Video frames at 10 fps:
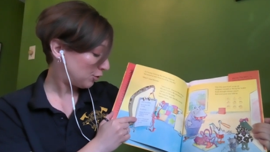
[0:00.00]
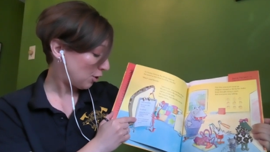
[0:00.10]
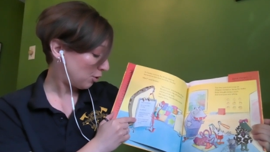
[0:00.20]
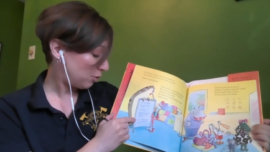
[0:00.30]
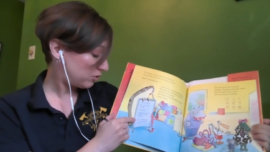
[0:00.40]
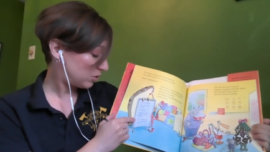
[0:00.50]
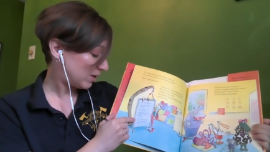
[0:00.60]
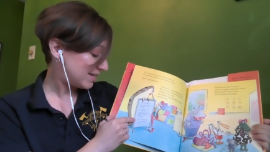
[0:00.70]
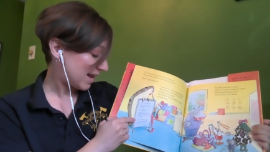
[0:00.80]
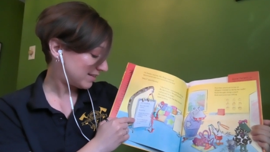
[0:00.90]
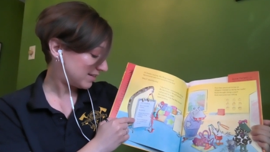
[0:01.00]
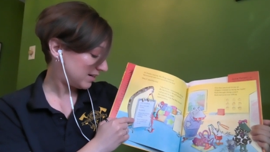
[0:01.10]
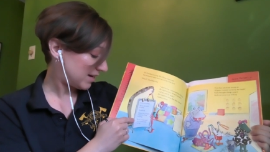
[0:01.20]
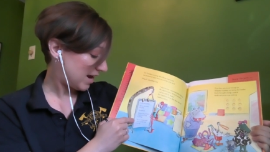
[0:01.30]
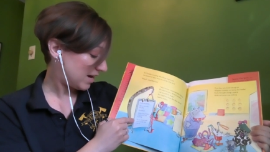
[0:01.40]
go to a
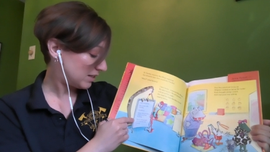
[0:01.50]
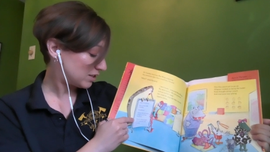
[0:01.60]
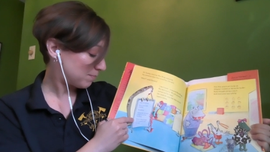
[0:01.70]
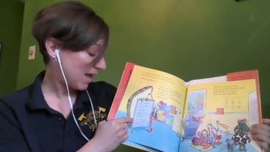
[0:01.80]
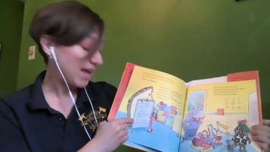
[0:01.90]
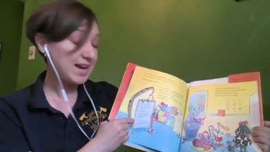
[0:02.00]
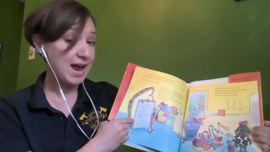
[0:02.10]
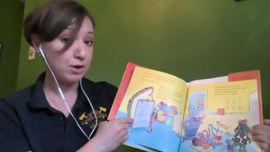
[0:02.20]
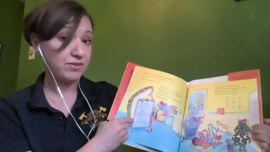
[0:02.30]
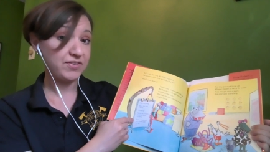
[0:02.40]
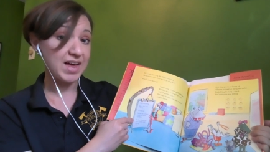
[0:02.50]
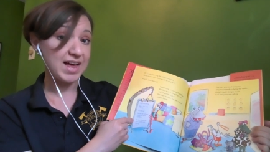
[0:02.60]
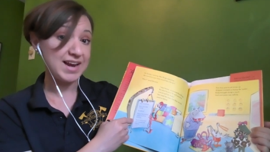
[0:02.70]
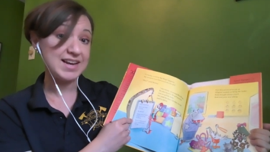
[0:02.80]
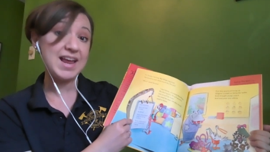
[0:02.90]
designated spot
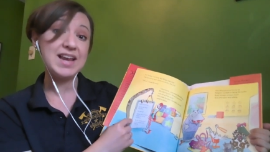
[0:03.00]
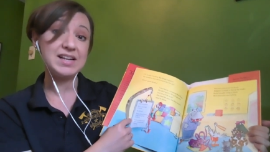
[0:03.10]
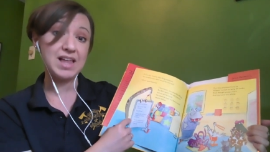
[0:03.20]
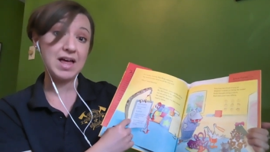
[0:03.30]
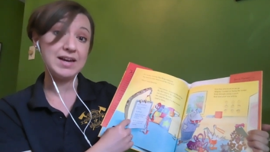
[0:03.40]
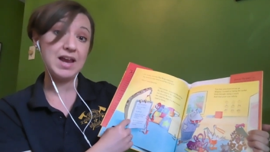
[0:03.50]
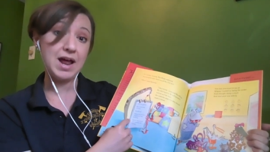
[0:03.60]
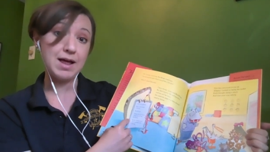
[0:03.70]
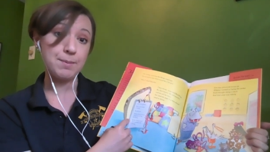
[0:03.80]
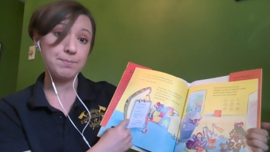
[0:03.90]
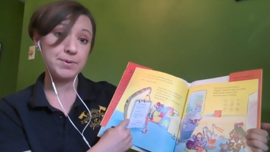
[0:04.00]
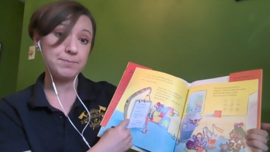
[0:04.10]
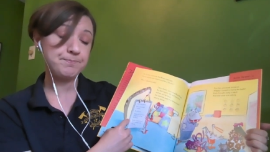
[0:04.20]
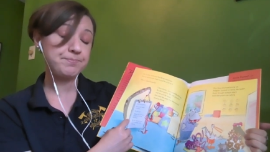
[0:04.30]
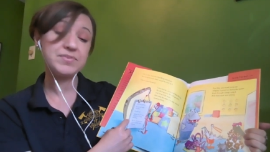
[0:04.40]
outside and line up.
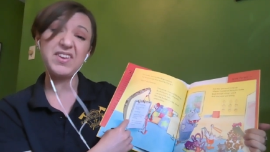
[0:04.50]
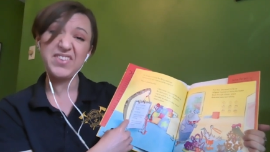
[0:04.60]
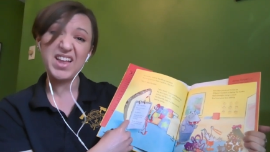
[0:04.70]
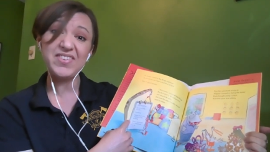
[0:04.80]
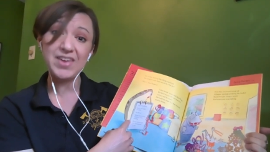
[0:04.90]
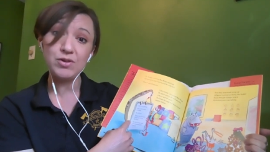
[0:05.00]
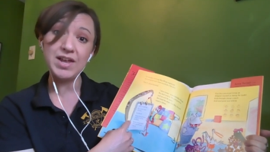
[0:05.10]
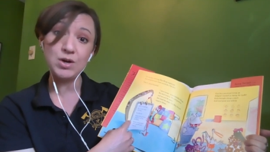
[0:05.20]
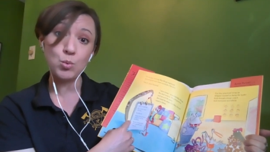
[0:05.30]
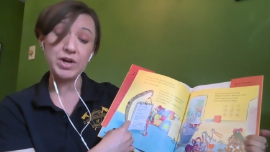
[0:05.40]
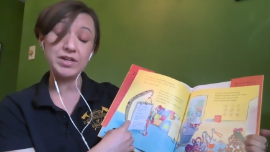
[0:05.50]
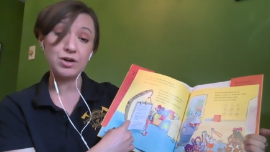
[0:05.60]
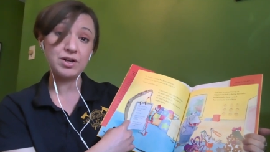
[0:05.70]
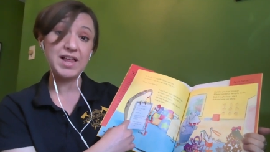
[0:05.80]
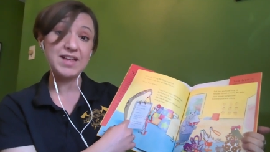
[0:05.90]
Does that sound like what
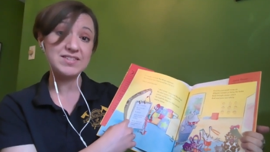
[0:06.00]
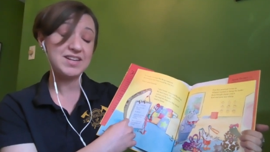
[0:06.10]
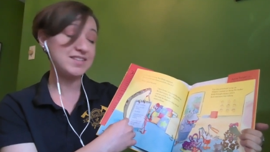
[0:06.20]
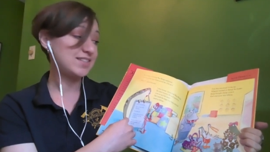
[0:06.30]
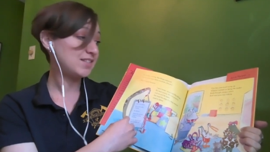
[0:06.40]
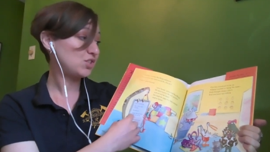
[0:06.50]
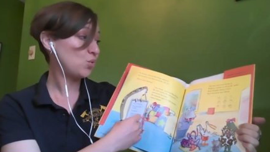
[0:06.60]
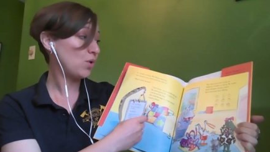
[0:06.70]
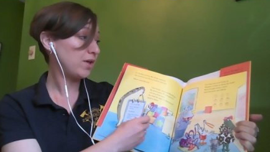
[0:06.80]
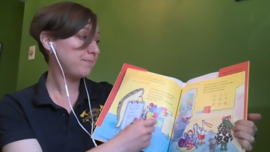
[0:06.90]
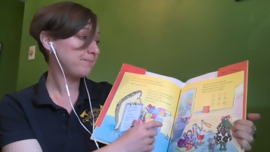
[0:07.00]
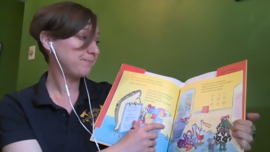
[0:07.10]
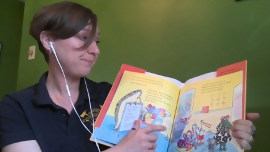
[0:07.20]
your class does at school?